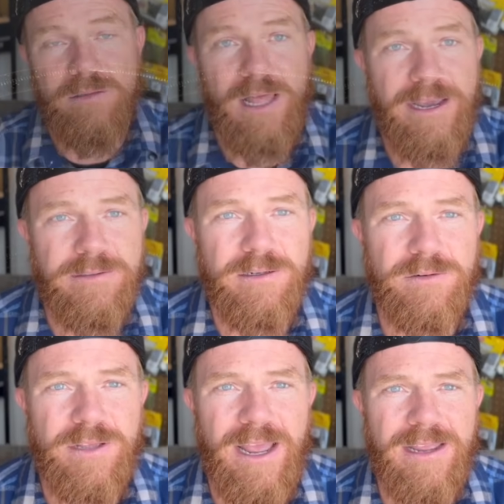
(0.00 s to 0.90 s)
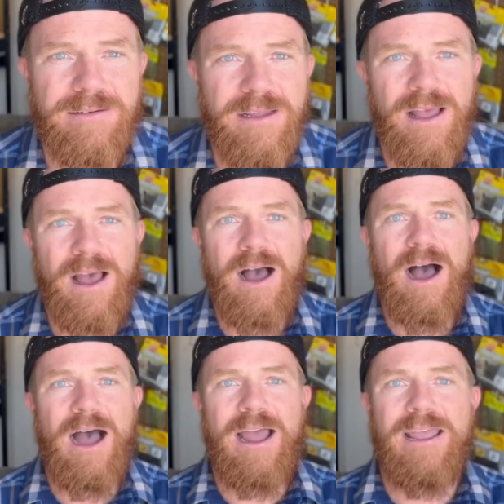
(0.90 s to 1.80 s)
line, okay?
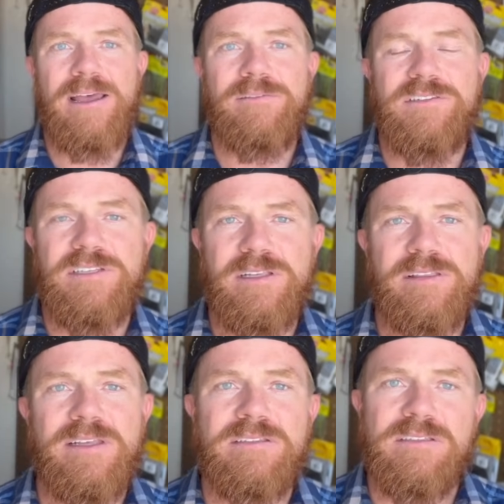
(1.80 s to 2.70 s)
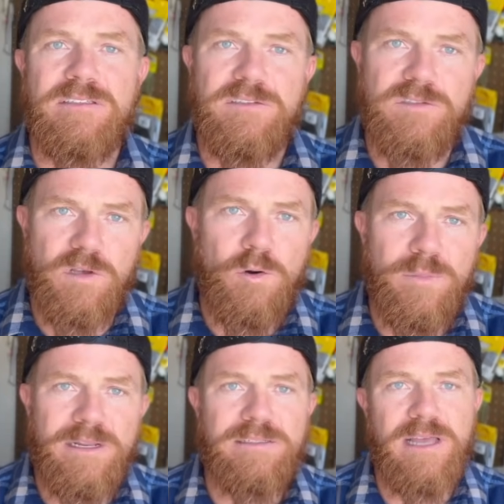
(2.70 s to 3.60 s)
I have seen this so
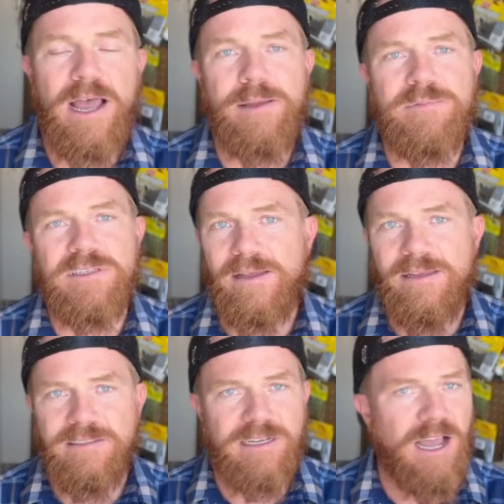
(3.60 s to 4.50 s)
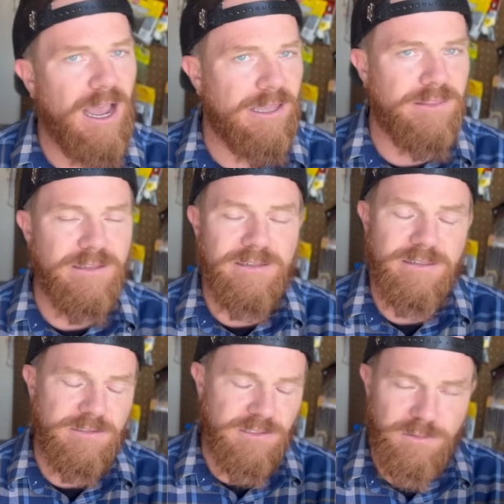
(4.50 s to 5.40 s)
many times as a guide that
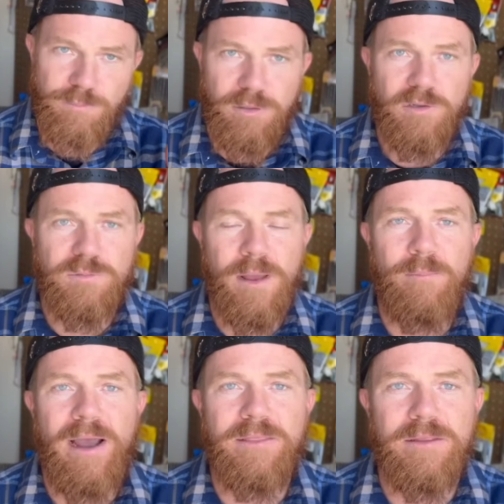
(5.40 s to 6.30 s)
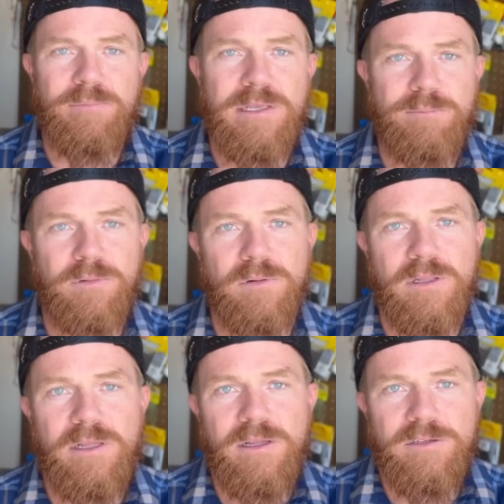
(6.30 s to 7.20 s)
it just blows my mind that people
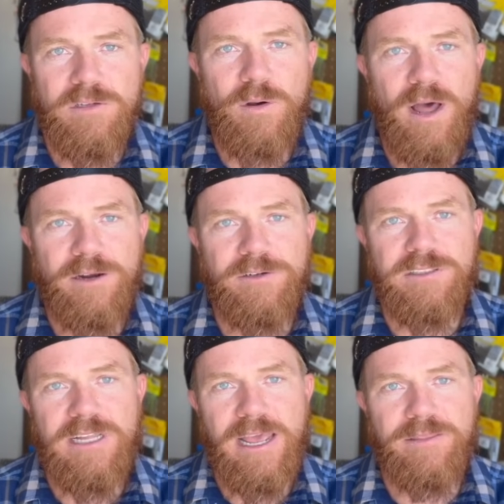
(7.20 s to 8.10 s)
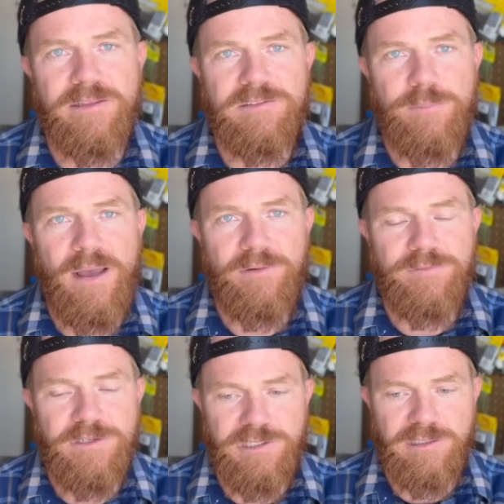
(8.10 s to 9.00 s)
don't understand this about
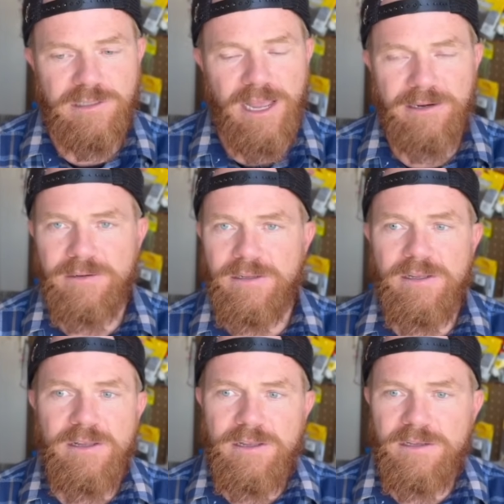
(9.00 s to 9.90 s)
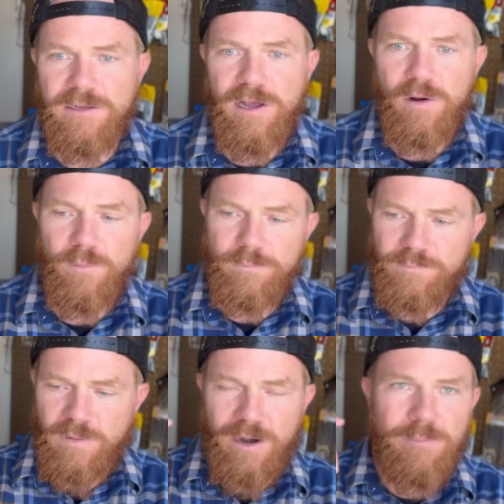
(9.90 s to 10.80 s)
fishing line. You know,
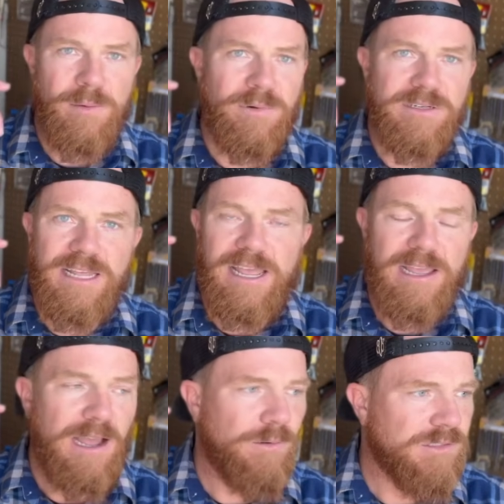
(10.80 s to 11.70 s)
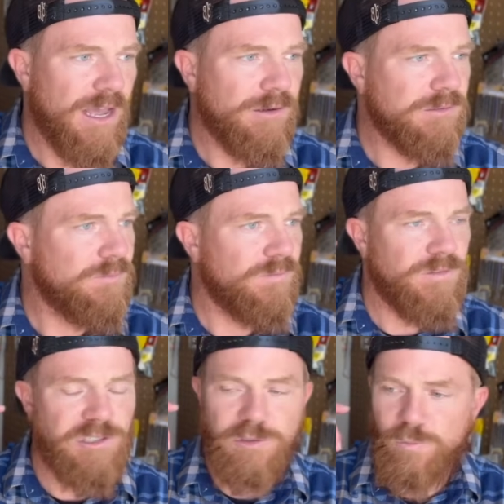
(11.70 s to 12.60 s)
I remember a day I was out
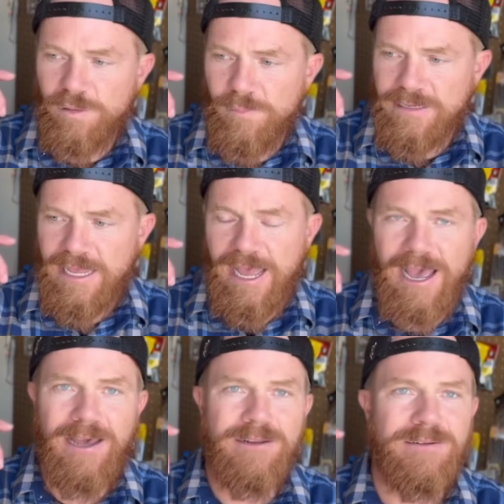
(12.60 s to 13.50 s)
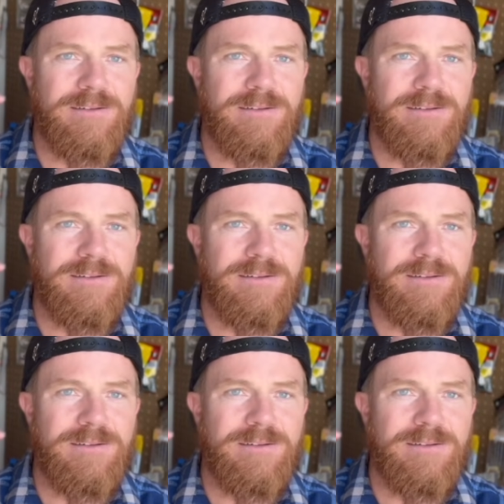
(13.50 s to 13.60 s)
fishing with my dad,